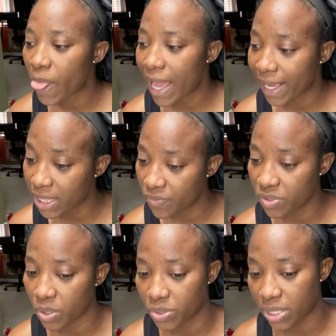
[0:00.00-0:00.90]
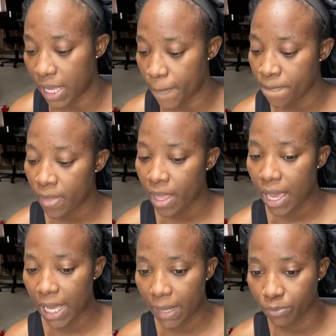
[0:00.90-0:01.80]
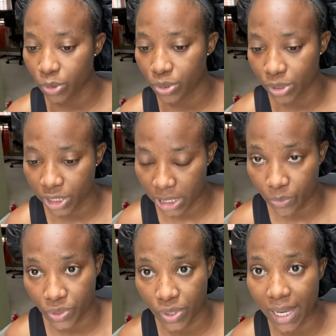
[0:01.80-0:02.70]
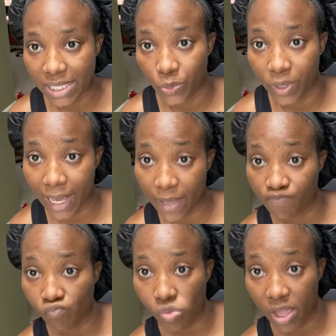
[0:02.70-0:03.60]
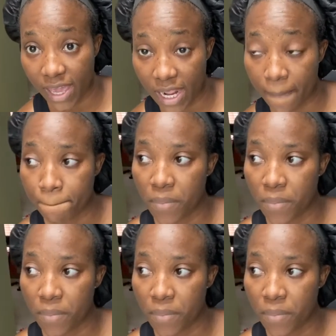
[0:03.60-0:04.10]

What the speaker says: I get the result today, and I'm going to share with you guys when I get it.